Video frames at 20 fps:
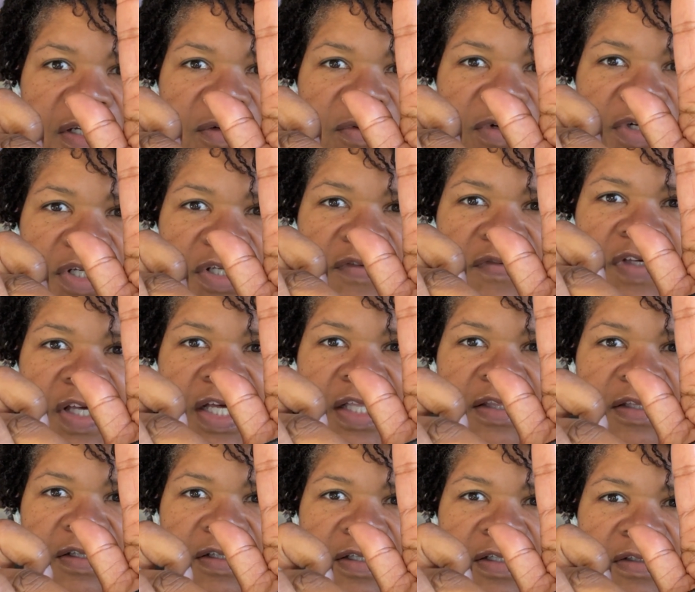where you've got
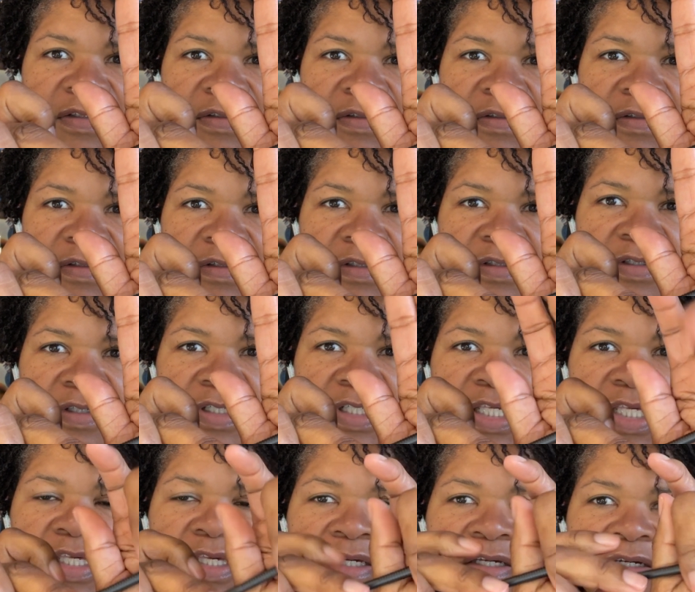the hook
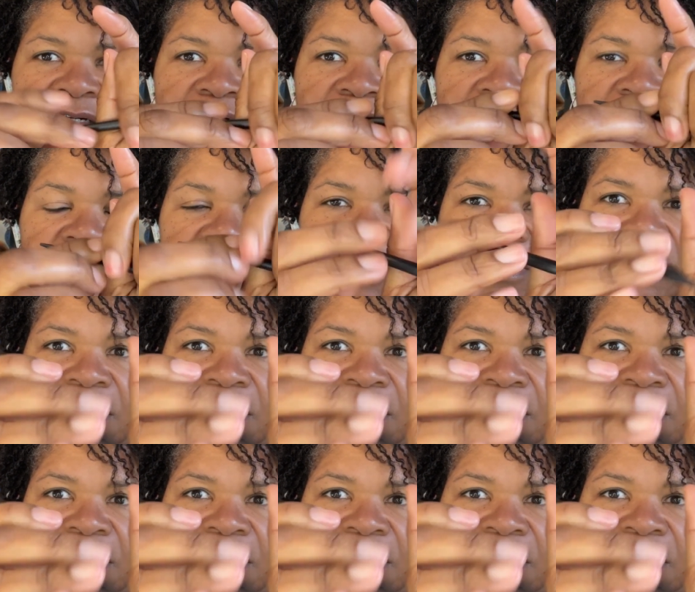here